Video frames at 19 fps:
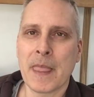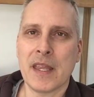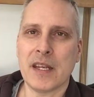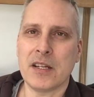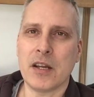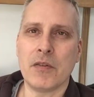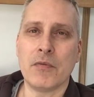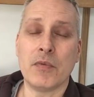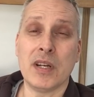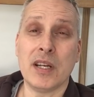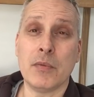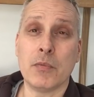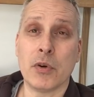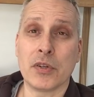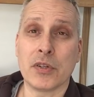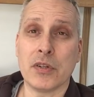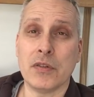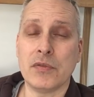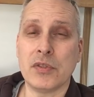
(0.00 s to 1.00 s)
They don't really
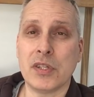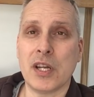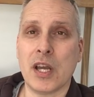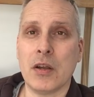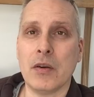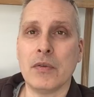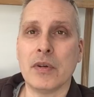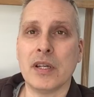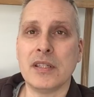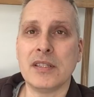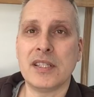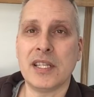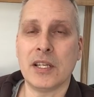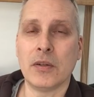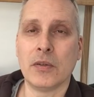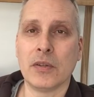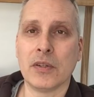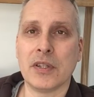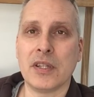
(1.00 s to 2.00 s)
want you to know
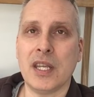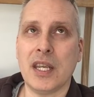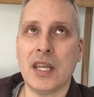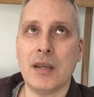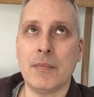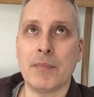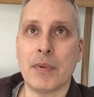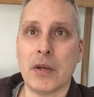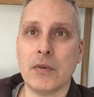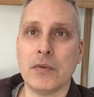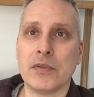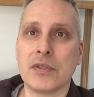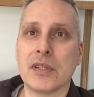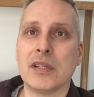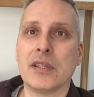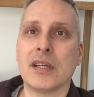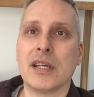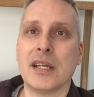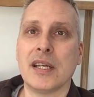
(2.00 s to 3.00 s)
until the boat
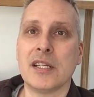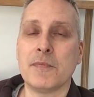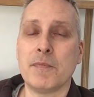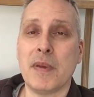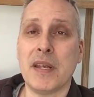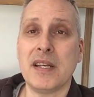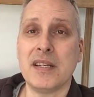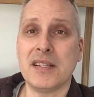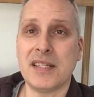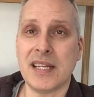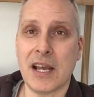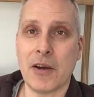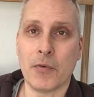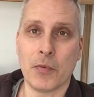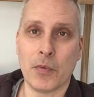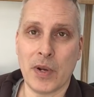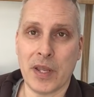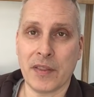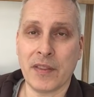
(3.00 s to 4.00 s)
has been
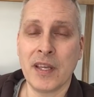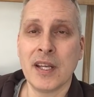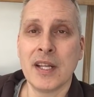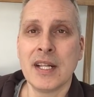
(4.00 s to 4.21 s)
dealt with.